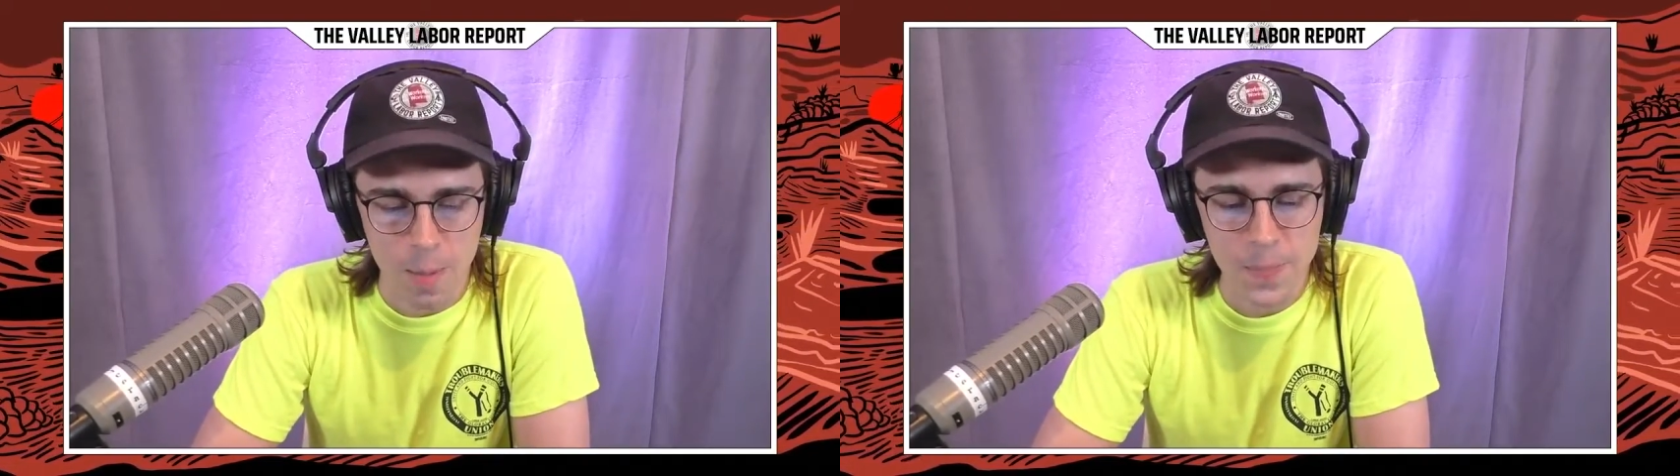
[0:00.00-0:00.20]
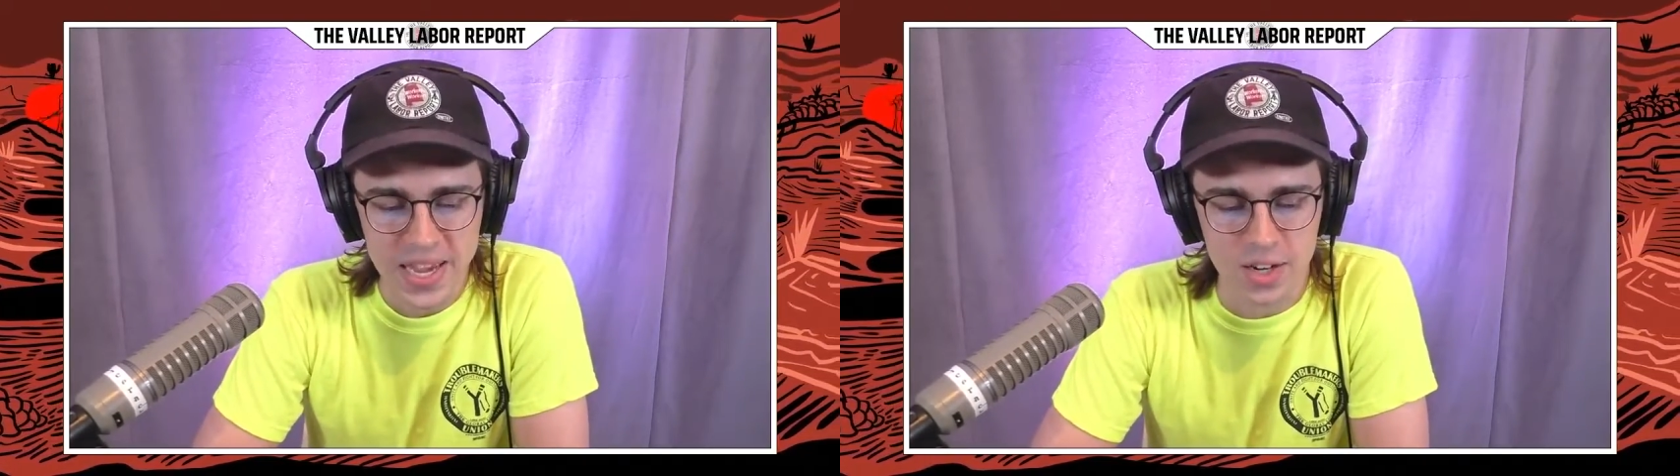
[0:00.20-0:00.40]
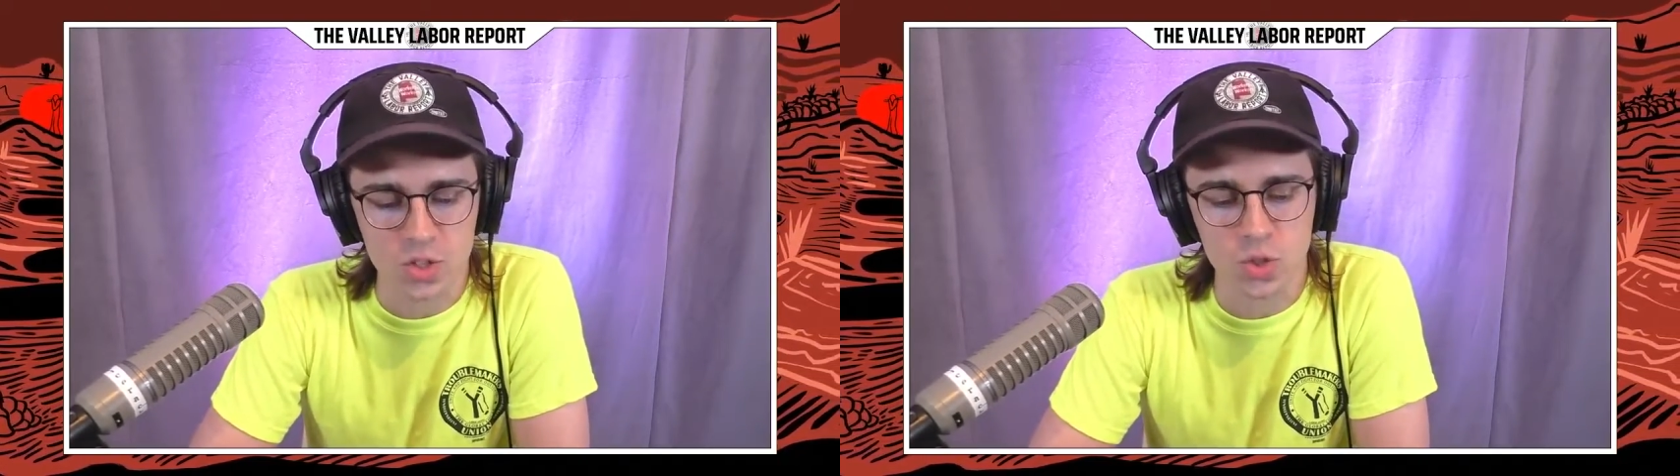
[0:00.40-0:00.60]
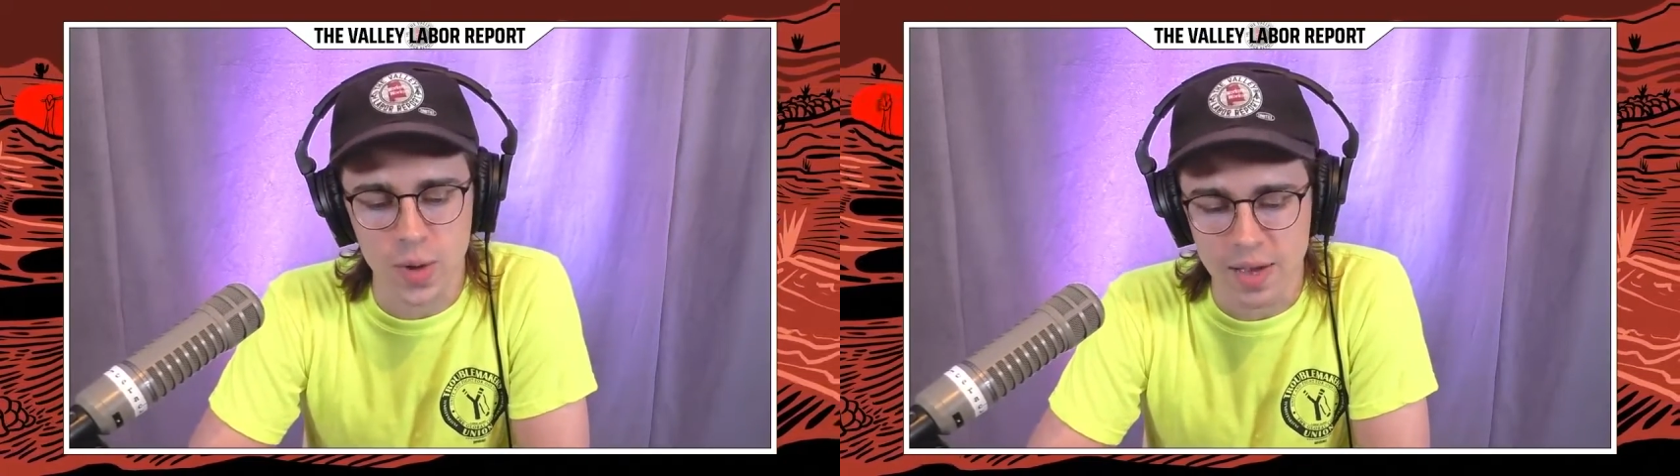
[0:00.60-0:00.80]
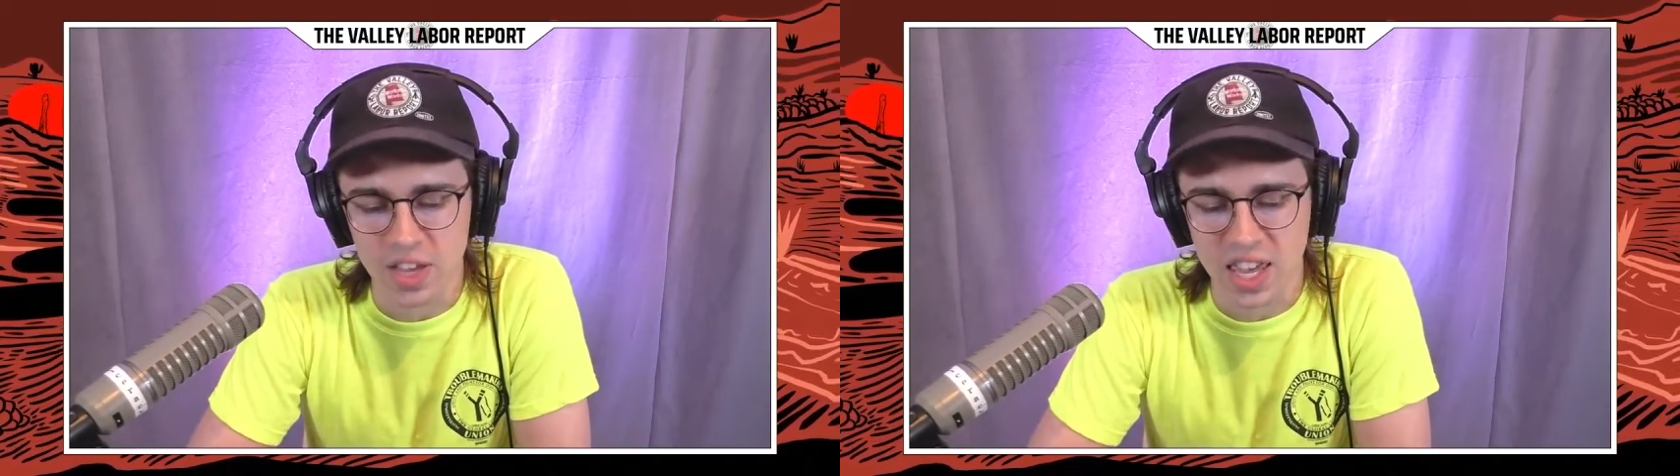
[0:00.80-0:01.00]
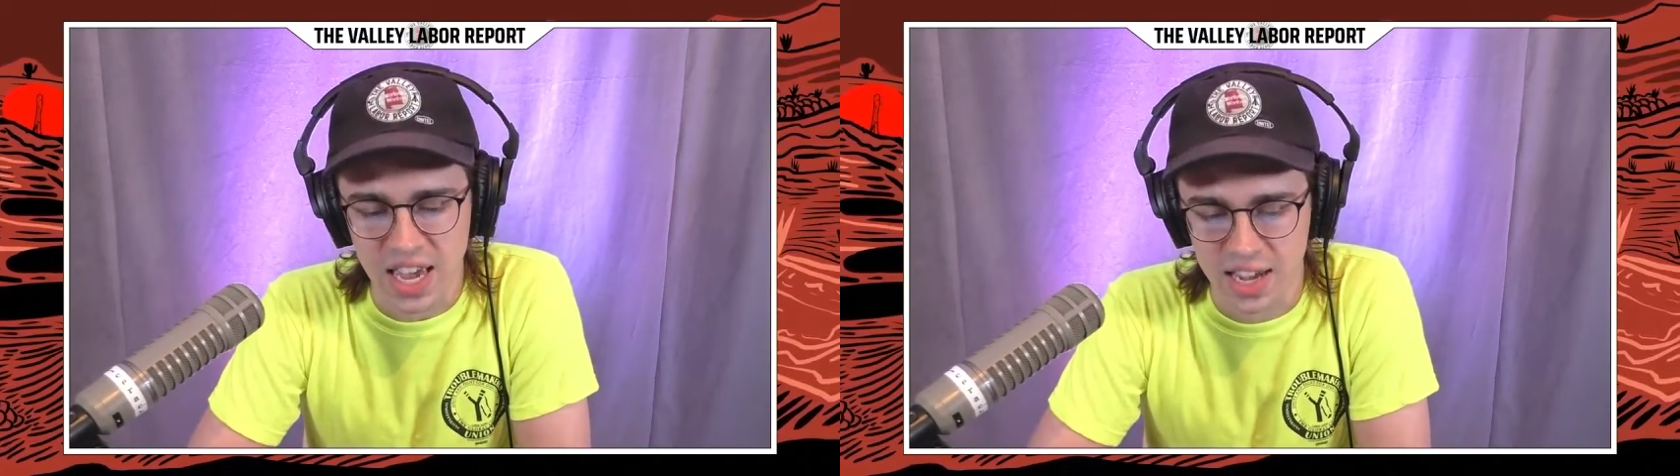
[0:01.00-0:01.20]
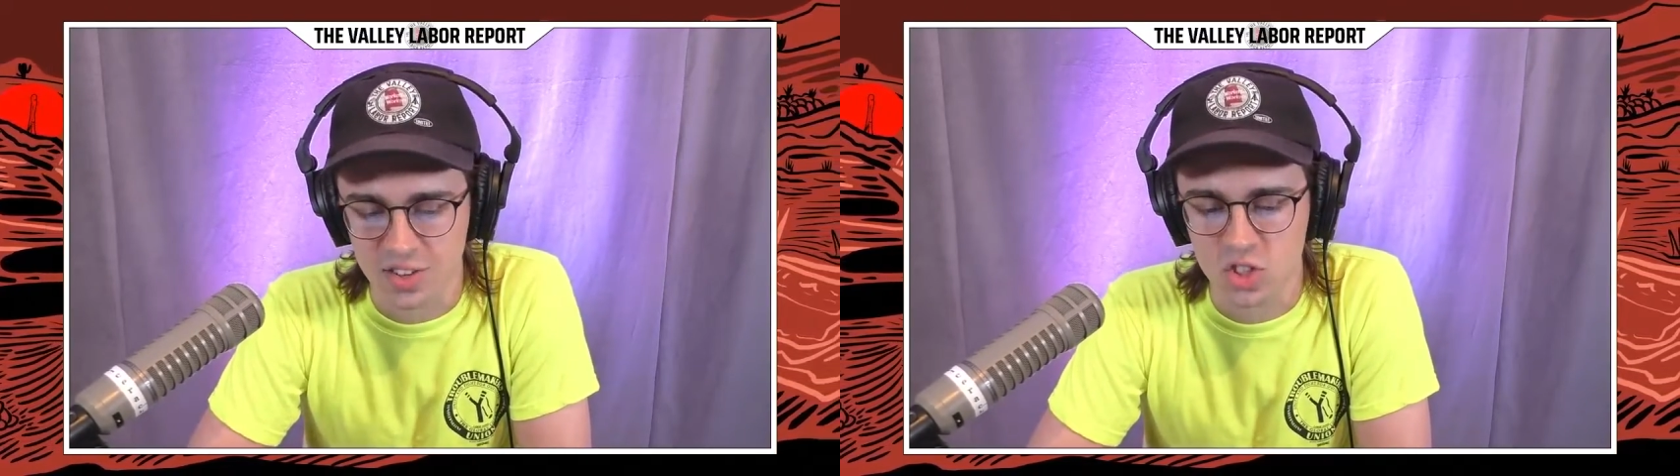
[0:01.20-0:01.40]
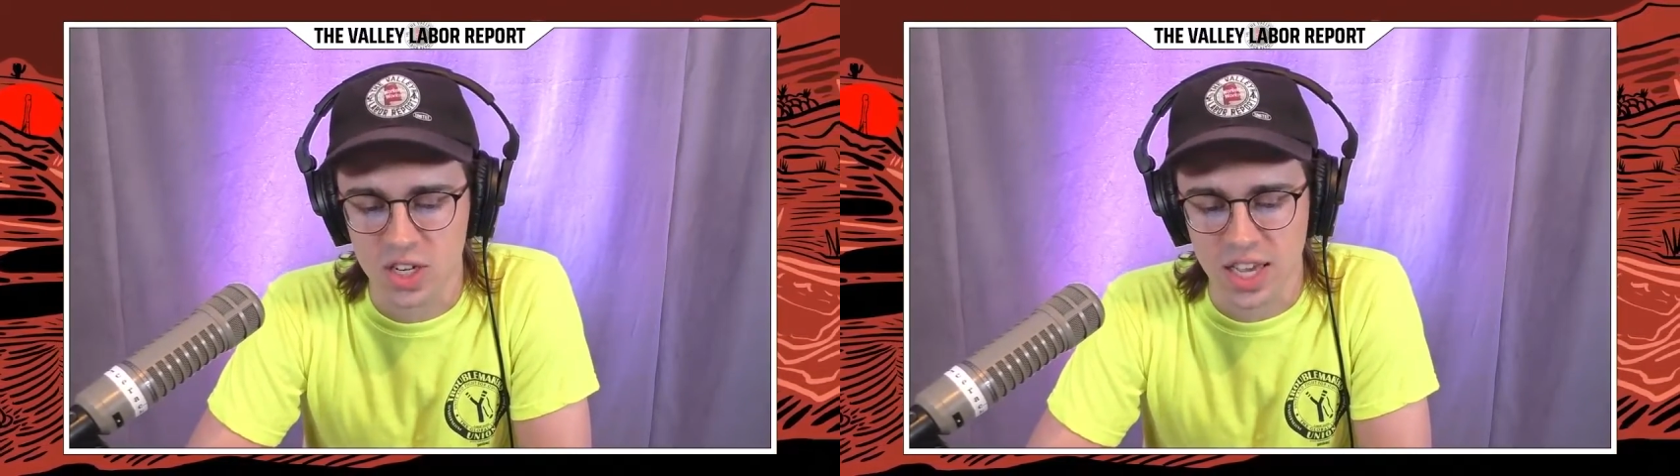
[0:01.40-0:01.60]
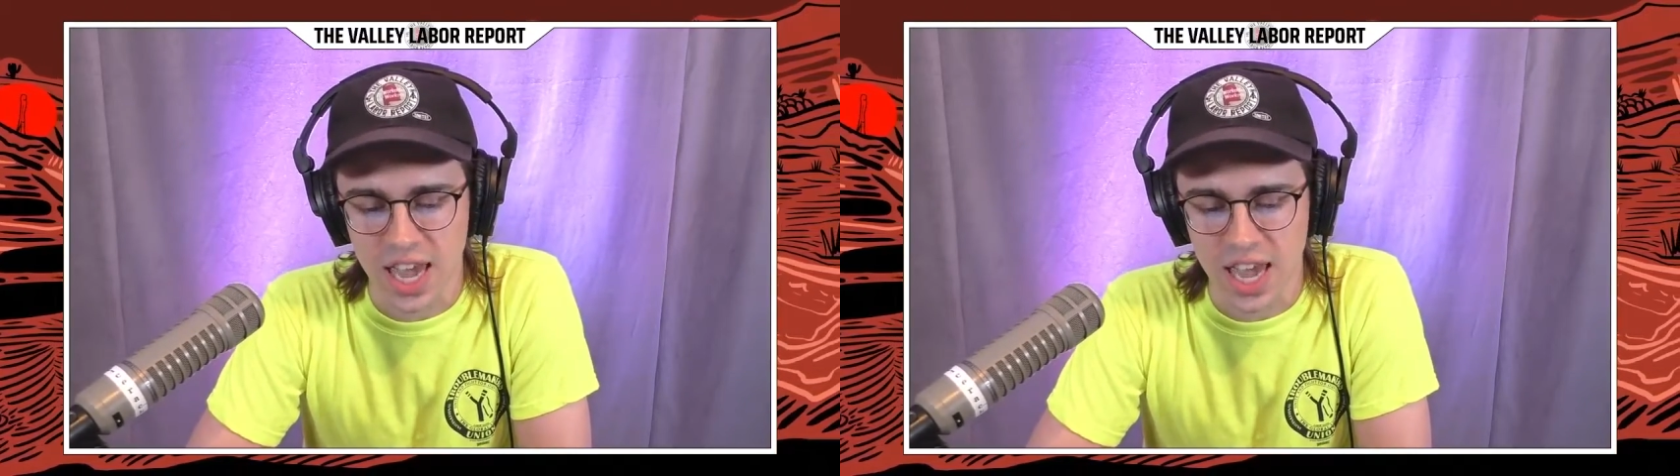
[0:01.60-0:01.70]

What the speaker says: appears to have engaged in a